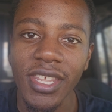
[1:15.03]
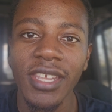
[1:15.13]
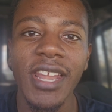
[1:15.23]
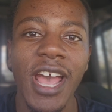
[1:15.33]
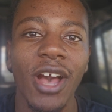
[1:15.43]

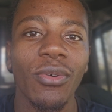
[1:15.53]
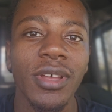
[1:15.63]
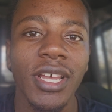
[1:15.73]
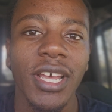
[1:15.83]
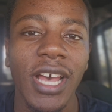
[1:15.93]
Now,
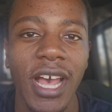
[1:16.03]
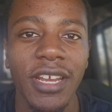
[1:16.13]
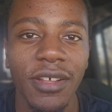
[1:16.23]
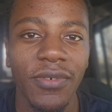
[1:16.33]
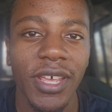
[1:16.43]

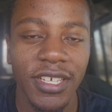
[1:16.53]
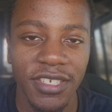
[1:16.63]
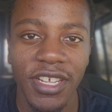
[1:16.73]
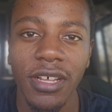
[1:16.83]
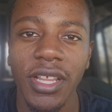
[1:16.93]
it
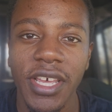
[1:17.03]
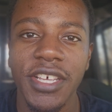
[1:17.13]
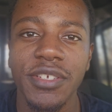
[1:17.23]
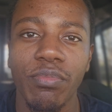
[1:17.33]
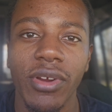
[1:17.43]
still
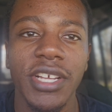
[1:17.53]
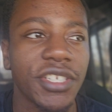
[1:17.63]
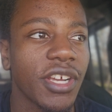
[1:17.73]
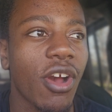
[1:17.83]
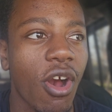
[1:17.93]
is
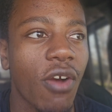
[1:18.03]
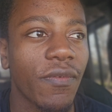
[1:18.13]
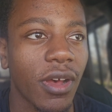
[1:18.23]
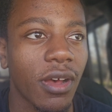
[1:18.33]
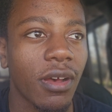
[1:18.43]
branching off
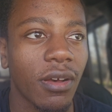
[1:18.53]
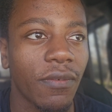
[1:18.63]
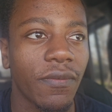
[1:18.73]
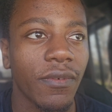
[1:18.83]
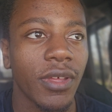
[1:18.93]

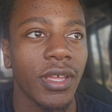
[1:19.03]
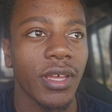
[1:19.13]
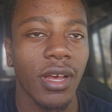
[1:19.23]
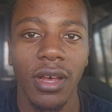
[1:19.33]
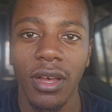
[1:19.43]
of
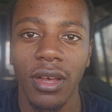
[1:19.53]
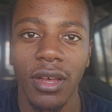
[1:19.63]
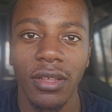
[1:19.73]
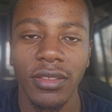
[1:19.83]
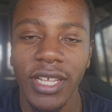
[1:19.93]

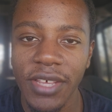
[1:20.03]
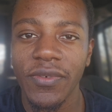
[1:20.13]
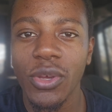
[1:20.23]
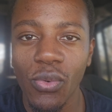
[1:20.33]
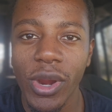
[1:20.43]

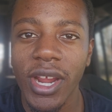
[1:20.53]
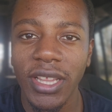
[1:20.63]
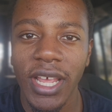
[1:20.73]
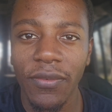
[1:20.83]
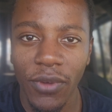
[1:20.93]
leaving where it
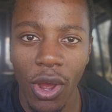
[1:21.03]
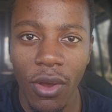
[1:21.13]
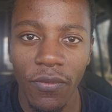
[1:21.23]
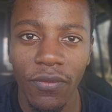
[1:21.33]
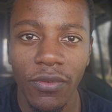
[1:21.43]
left
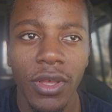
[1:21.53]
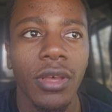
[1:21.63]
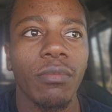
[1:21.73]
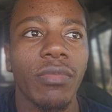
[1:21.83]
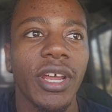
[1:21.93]
off,
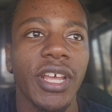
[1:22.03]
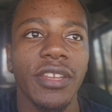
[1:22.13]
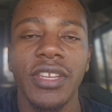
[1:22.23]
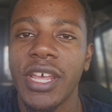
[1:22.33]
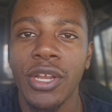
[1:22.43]
but
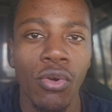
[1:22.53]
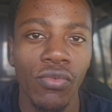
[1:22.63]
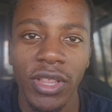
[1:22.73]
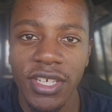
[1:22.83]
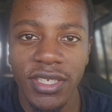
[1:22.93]
they don't
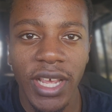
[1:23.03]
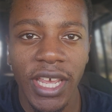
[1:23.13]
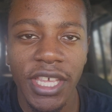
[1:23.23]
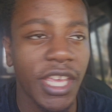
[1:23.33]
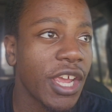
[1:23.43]
really say
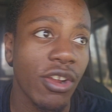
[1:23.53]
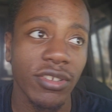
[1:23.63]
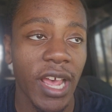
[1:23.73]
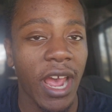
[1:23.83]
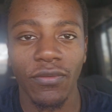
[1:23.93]

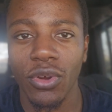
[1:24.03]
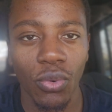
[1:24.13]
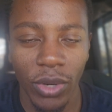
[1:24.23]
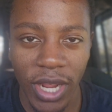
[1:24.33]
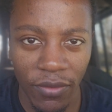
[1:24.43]
years after or
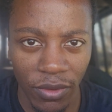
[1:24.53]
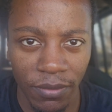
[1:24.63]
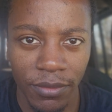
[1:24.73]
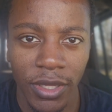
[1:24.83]
whatever.